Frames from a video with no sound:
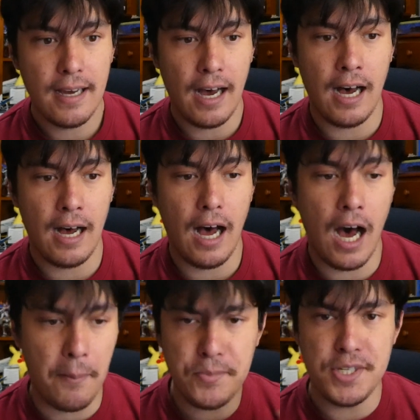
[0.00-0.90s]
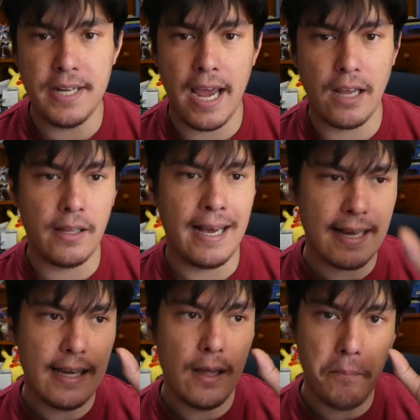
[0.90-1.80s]
up-to-date
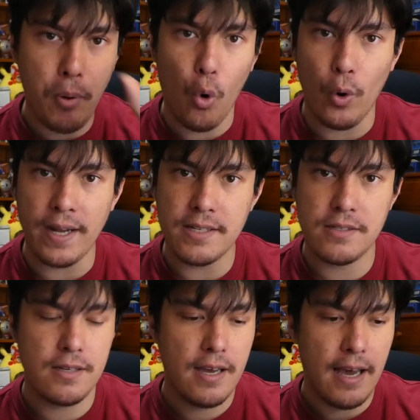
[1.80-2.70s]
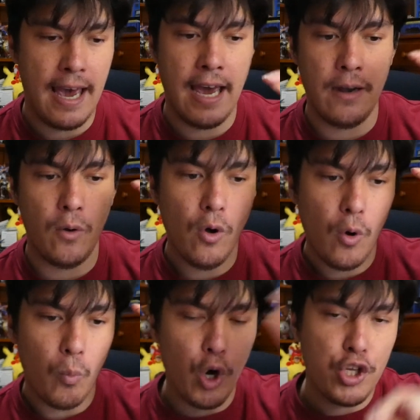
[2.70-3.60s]
like points and
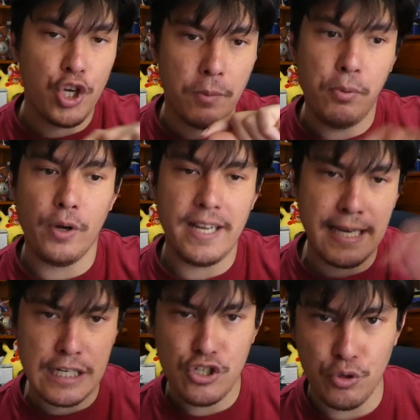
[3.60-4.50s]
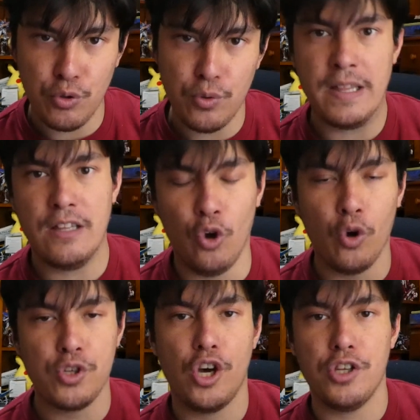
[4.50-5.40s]
what you can put into
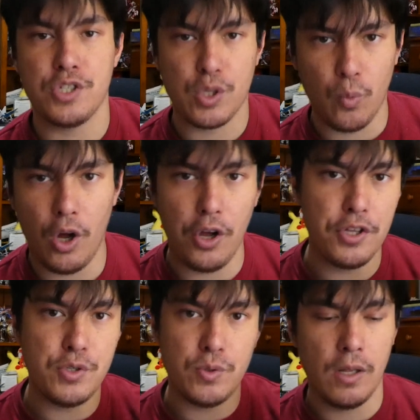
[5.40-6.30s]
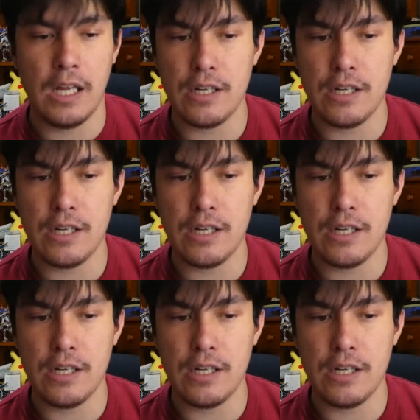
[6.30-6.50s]
your certain squads,